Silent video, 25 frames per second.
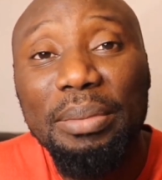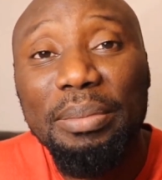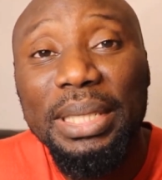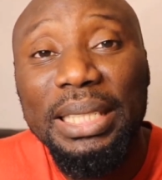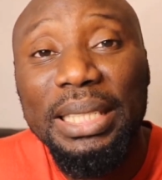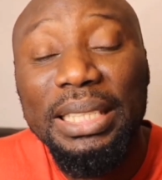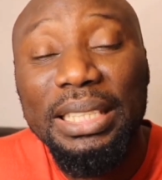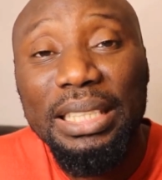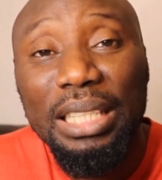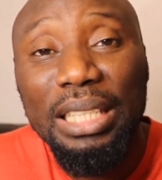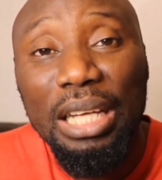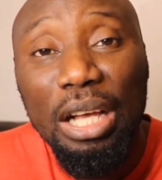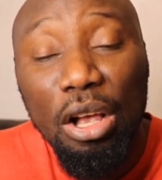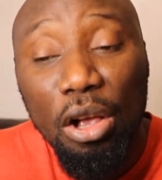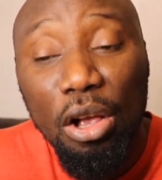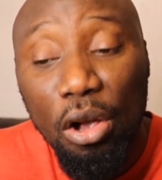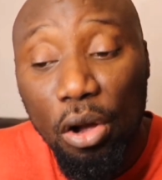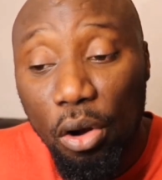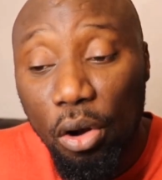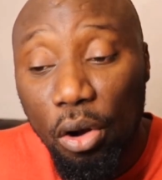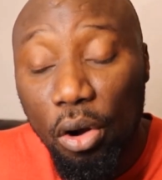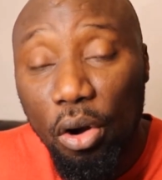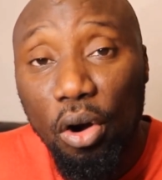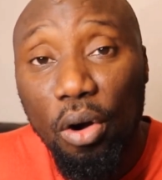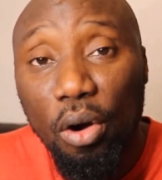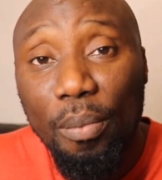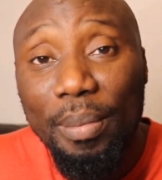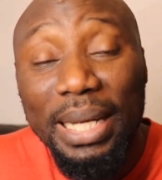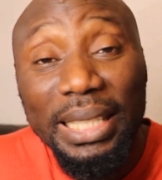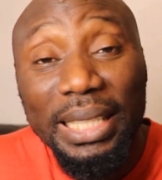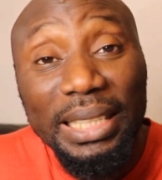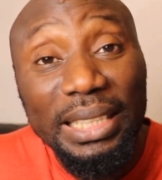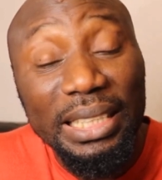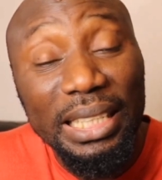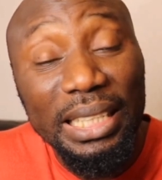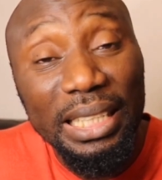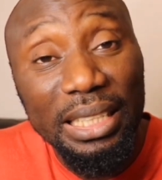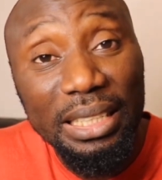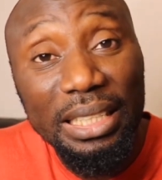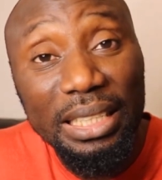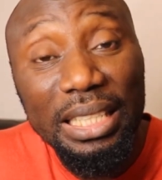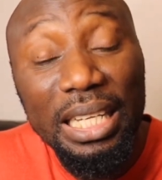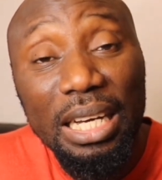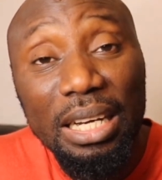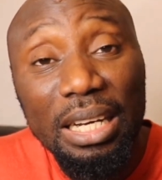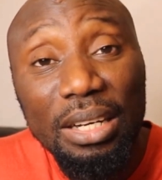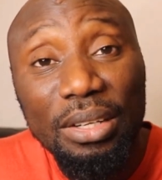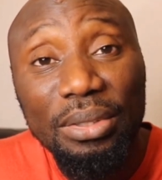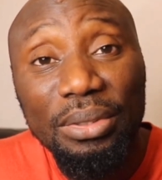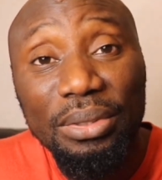means come and sit
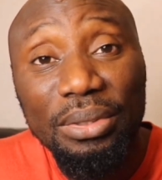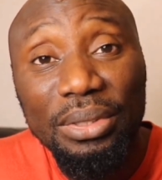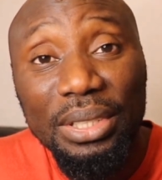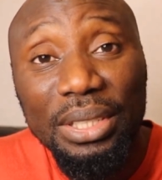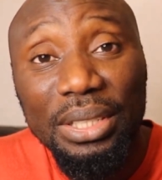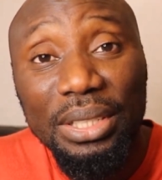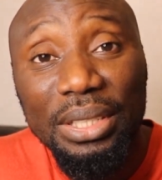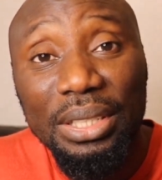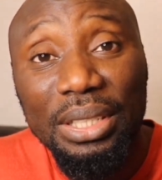down.